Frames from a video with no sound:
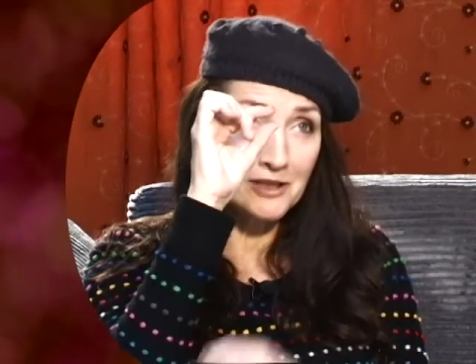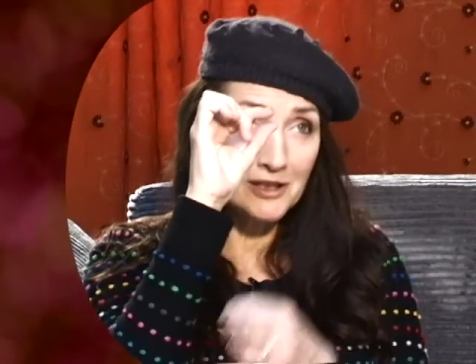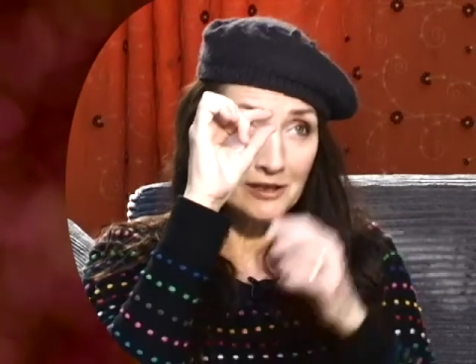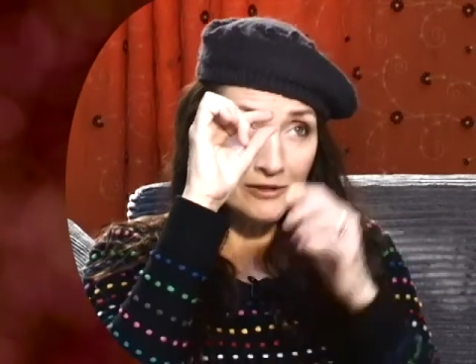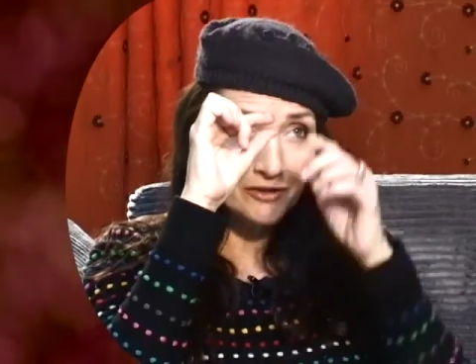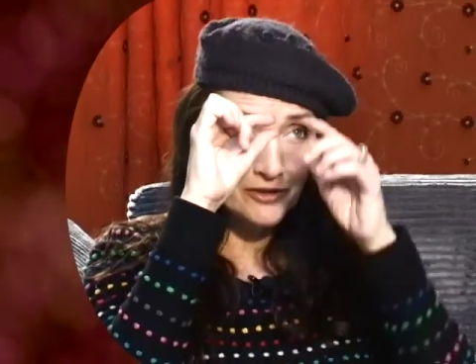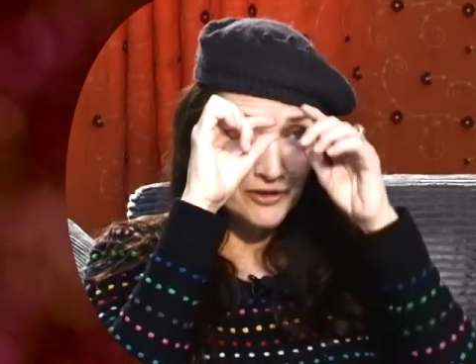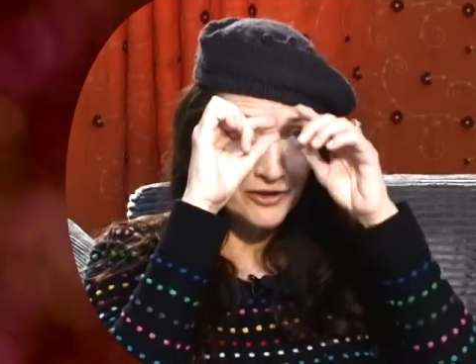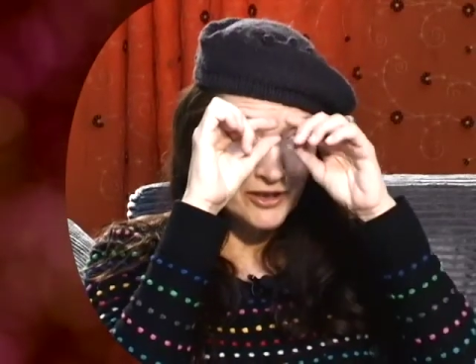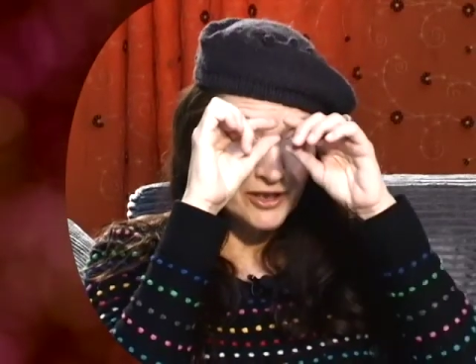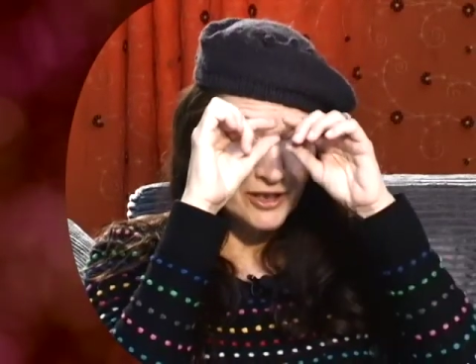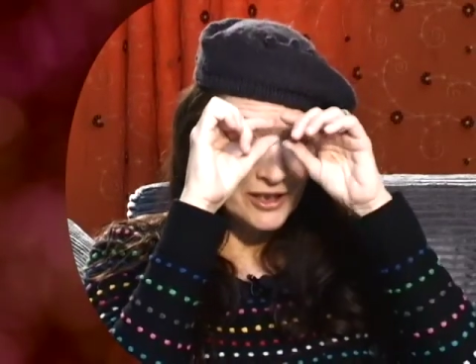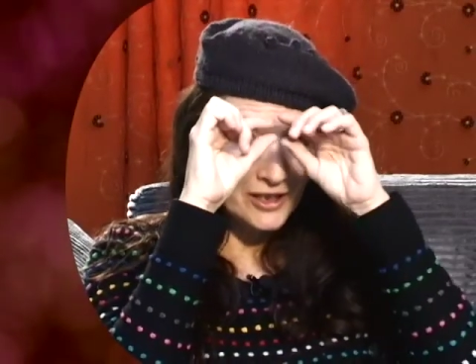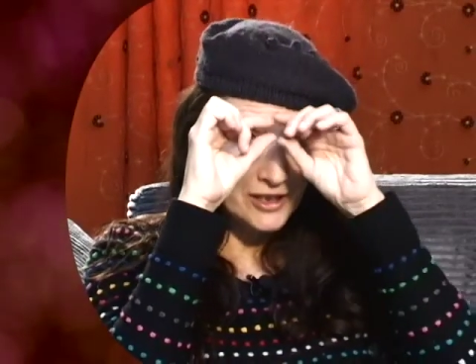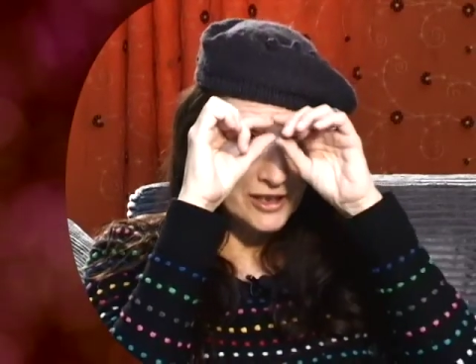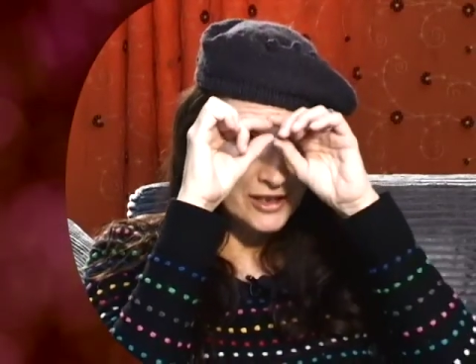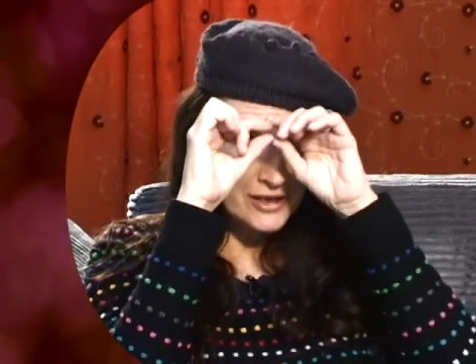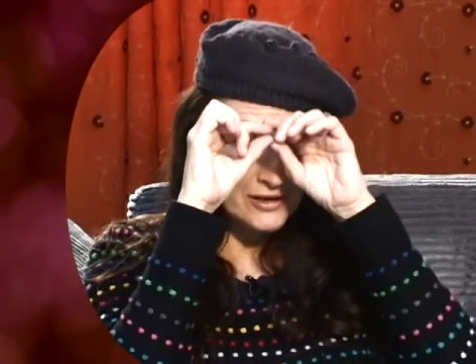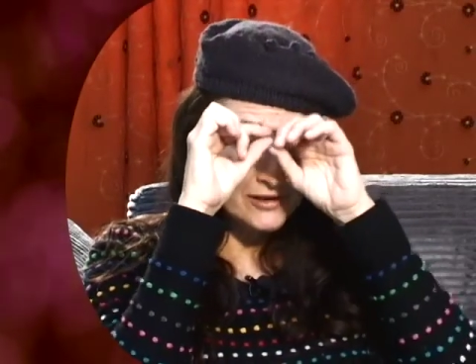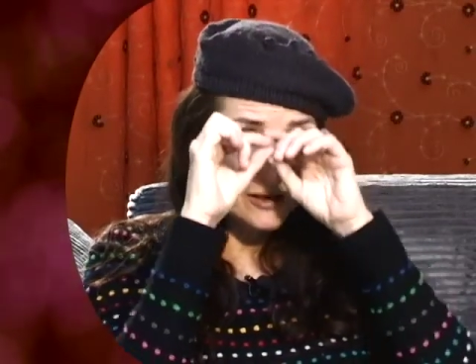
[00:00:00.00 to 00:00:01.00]
a little
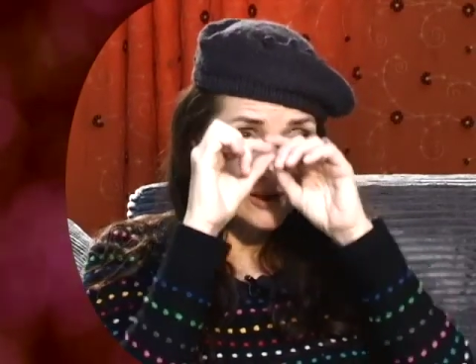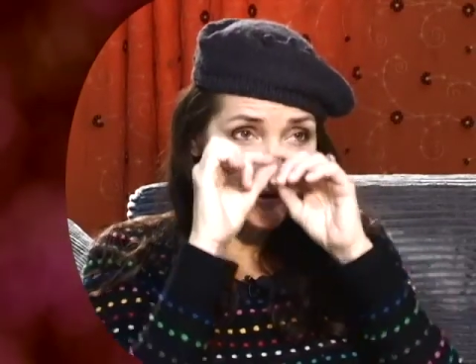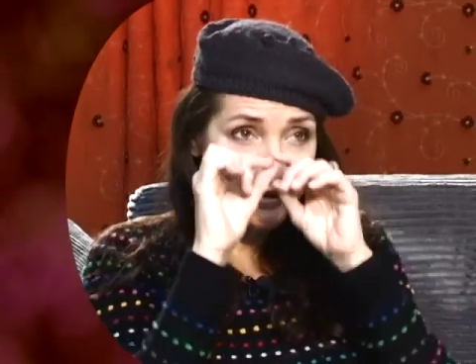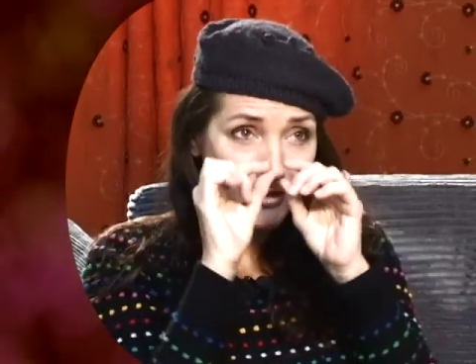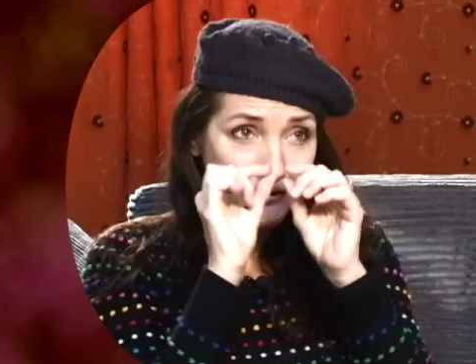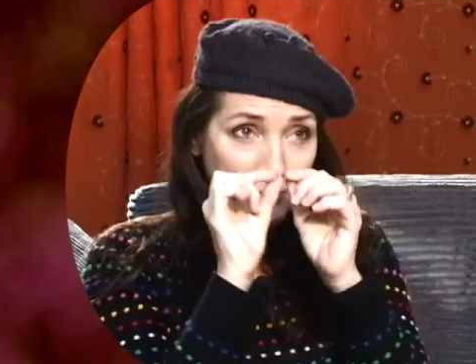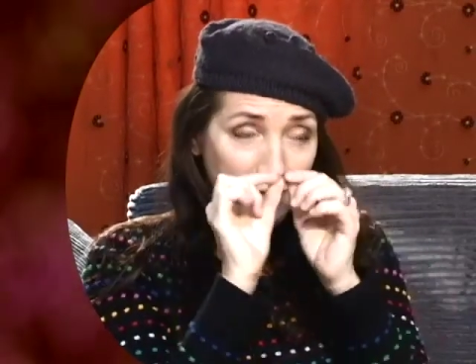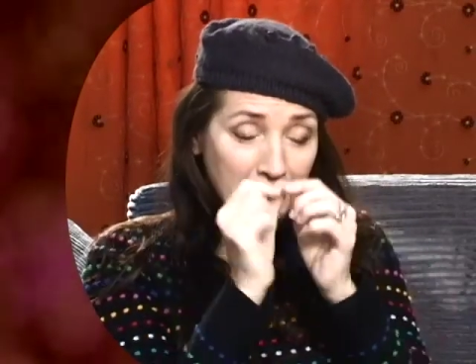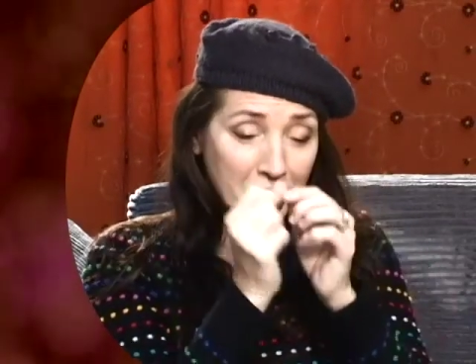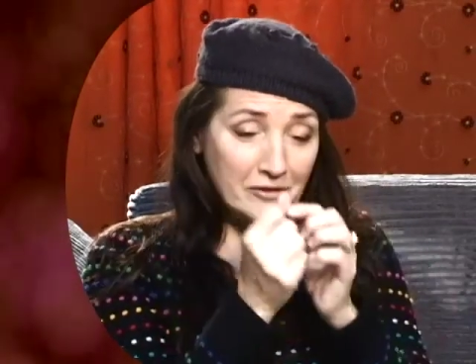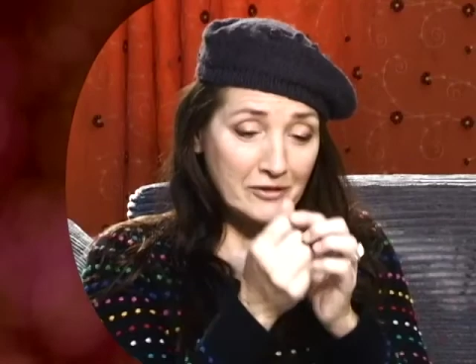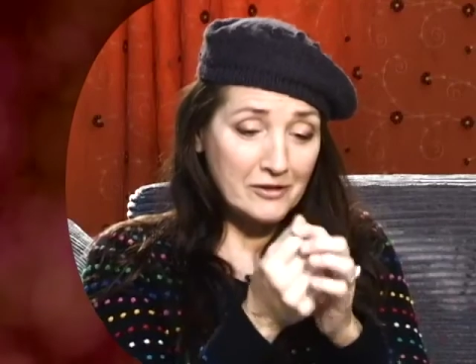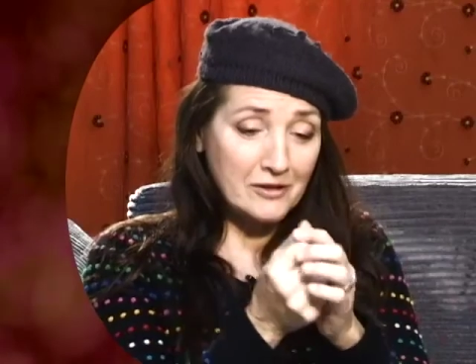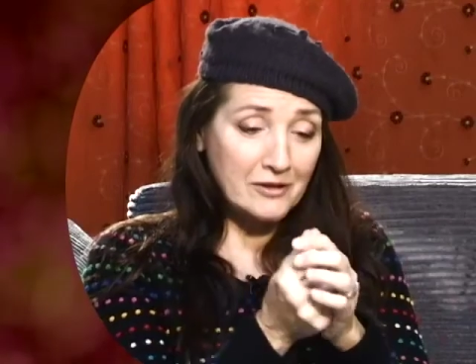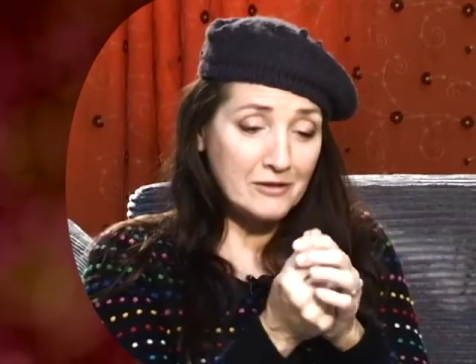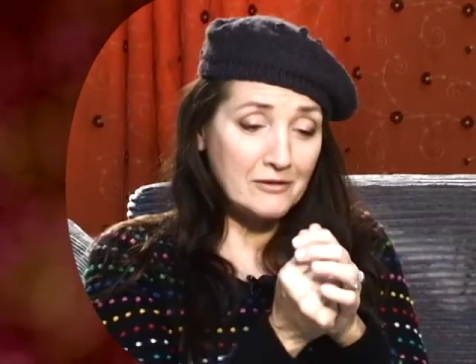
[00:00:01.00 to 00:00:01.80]
seed, it's about